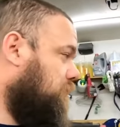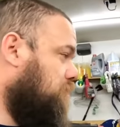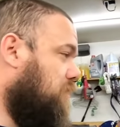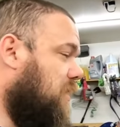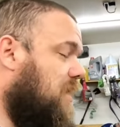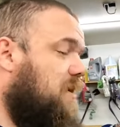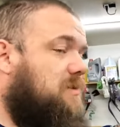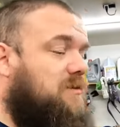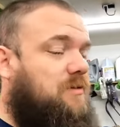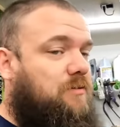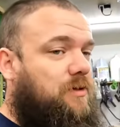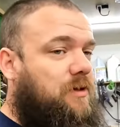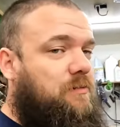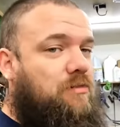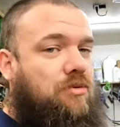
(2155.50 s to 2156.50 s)

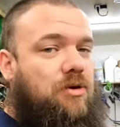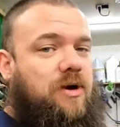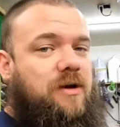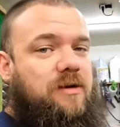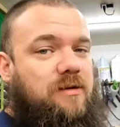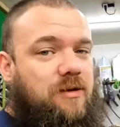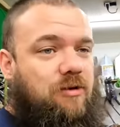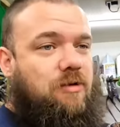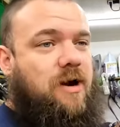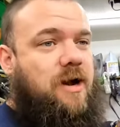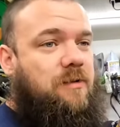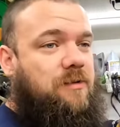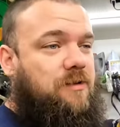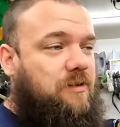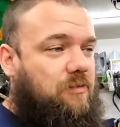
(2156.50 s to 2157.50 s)
possibly bring the
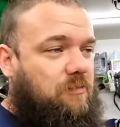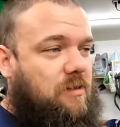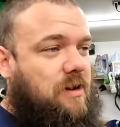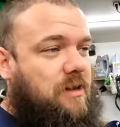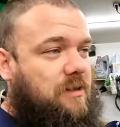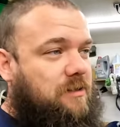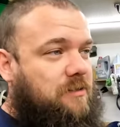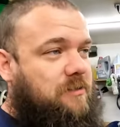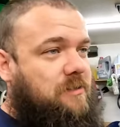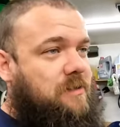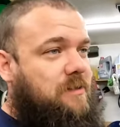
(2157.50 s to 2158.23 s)
crown in the garage